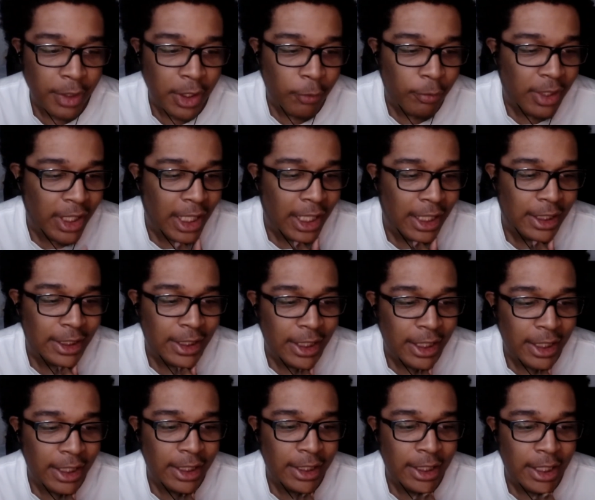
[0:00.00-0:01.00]
We got
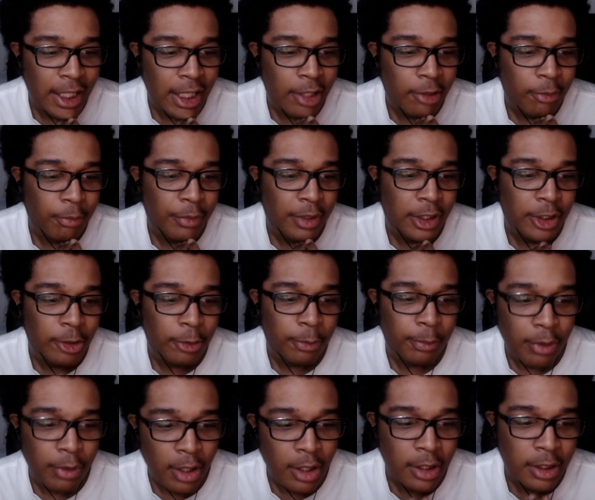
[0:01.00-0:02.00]
Kid Camp, man. No
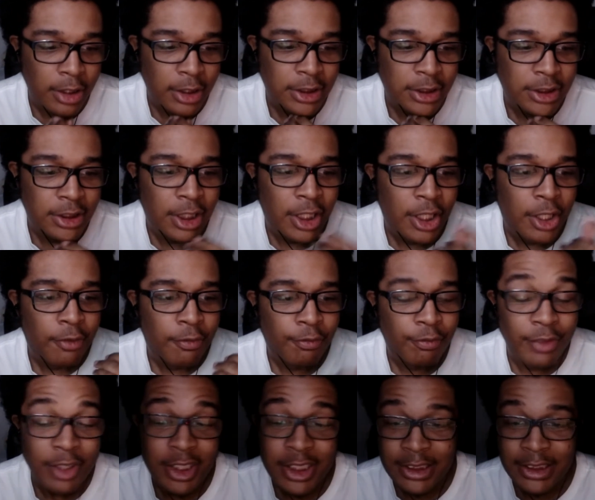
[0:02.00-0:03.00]
parties,
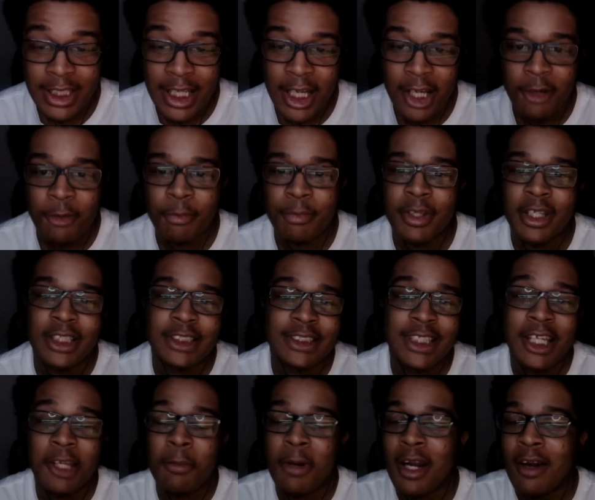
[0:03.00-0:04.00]
freestyle, man. So
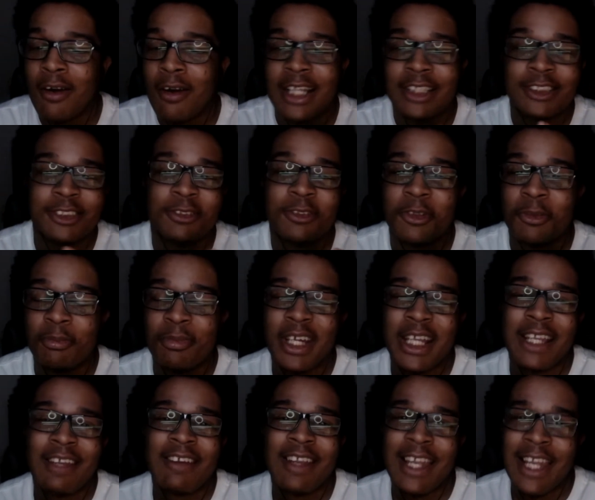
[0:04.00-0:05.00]
everybody right to it, man.
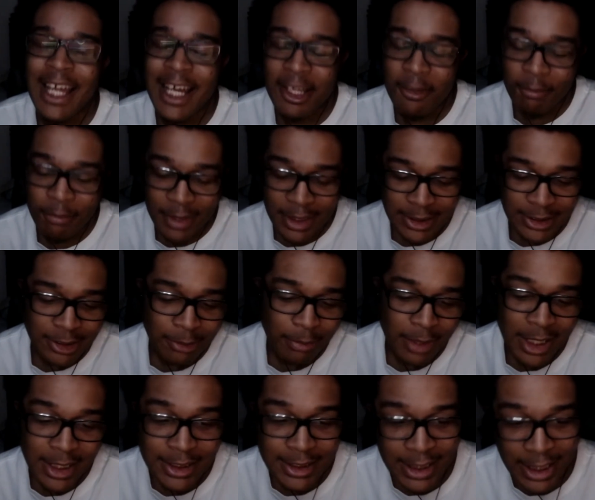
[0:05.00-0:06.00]
That like, man. So my
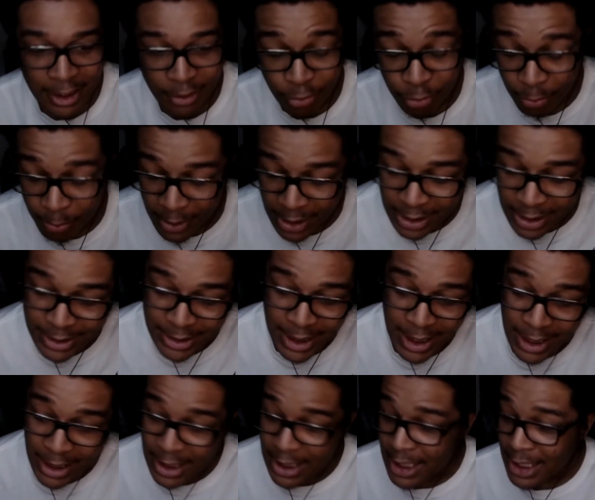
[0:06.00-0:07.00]
channel,
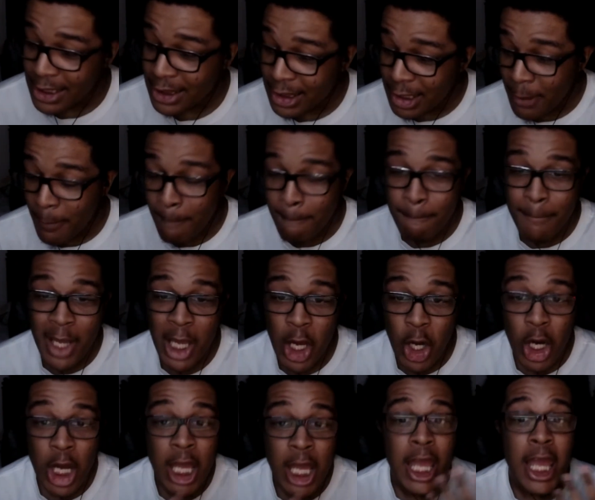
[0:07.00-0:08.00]
hit the bell
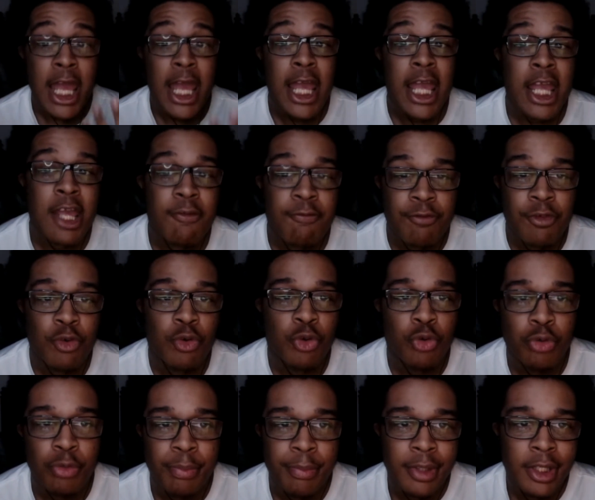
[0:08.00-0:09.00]
if you're new,
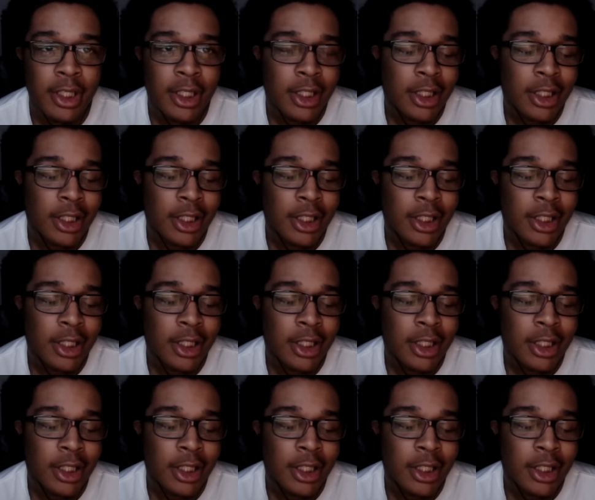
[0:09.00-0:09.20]
man.